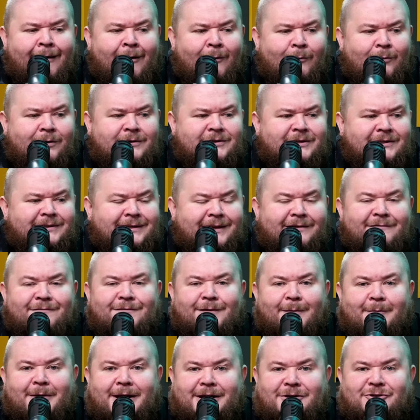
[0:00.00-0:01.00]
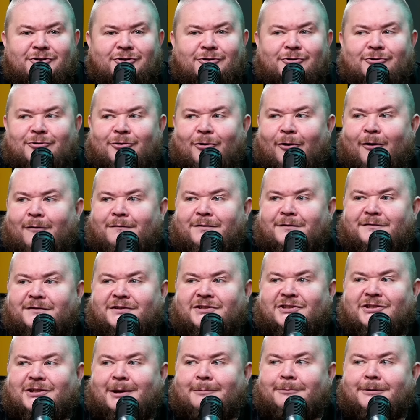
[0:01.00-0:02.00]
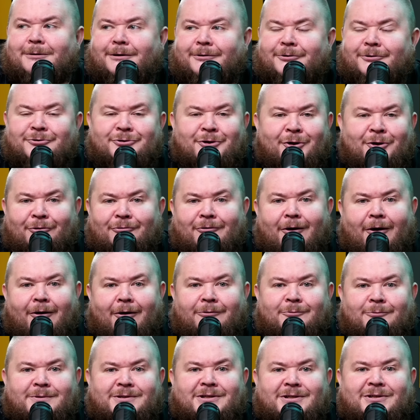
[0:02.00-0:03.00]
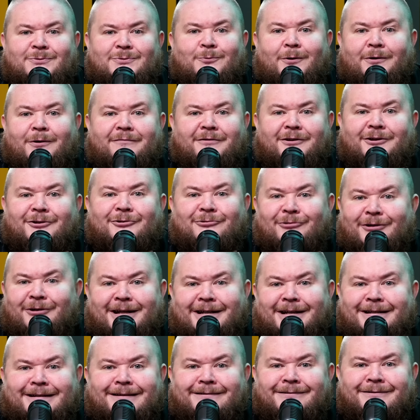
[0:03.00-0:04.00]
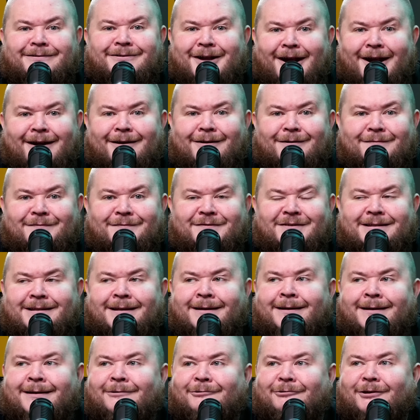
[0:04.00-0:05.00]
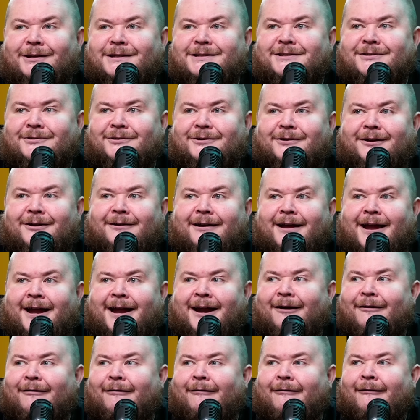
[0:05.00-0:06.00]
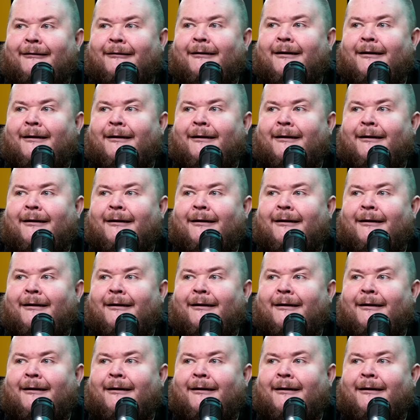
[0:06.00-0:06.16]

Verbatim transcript: which is inflammation of the vestibular neuron, which is one of the cranial nerves, runs through your ear